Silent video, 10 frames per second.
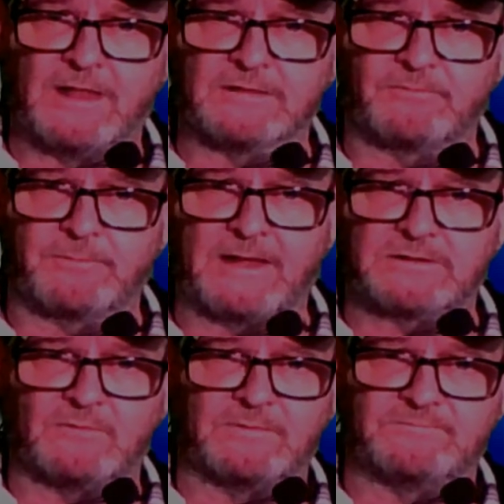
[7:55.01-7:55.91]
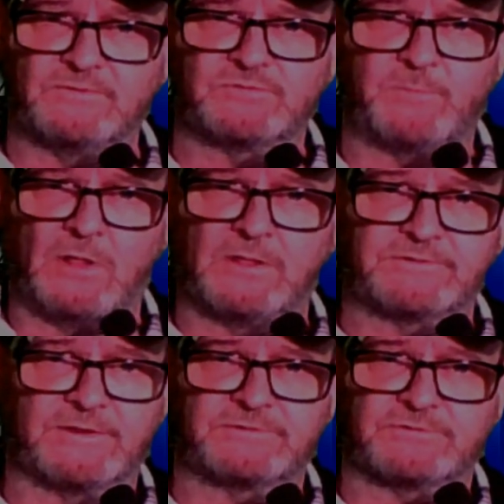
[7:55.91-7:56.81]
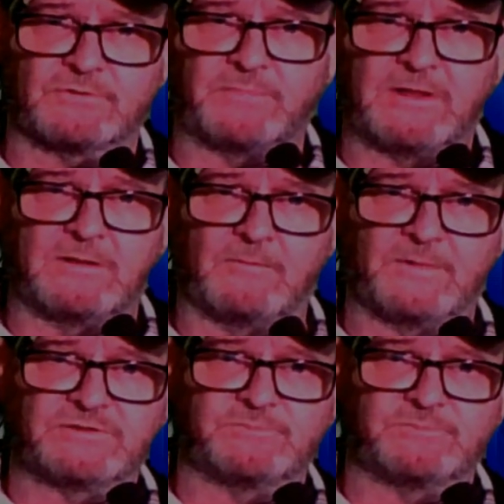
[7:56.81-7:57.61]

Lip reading: and the fact that we've used politics or big government,